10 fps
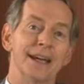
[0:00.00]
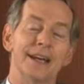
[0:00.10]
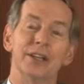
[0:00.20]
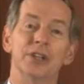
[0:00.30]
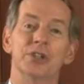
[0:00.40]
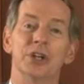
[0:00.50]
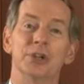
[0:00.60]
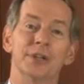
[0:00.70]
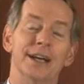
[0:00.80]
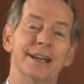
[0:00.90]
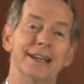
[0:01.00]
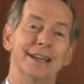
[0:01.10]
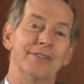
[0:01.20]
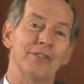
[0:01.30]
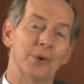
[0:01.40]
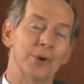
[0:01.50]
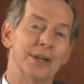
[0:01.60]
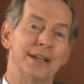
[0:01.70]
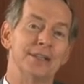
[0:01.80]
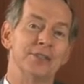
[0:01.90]
And they showed that in
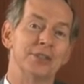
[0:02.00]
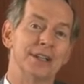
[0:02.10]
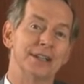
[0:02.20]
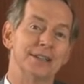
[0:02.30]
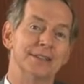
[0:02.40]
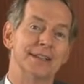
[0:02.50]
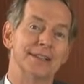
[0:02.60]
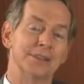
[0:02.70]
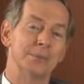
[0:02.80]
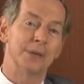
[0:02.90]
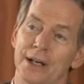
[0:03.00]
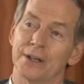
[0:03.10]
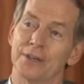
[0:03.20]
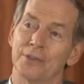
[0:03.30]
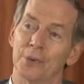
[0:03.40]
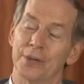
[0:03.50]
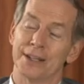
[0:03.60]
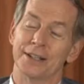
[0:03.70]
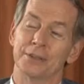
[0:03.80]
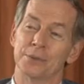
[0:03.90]
fluoridated cities, as compared to
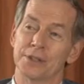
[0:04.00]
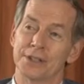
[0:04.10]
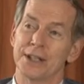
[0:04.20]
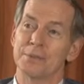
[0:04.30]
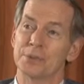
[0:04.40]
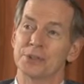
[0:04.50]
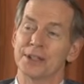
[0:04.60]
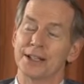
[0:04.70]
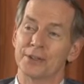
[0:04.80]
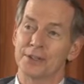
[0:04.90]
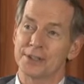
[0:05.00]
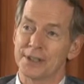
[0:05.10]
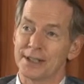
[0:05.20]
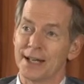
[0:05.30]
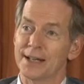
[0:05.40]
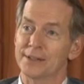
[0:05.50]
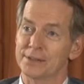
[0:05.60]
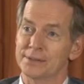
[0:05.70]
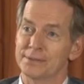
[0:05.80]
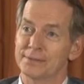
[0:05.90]
unfluoridated, there was a 10% increase in
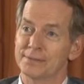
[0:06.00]
cancer.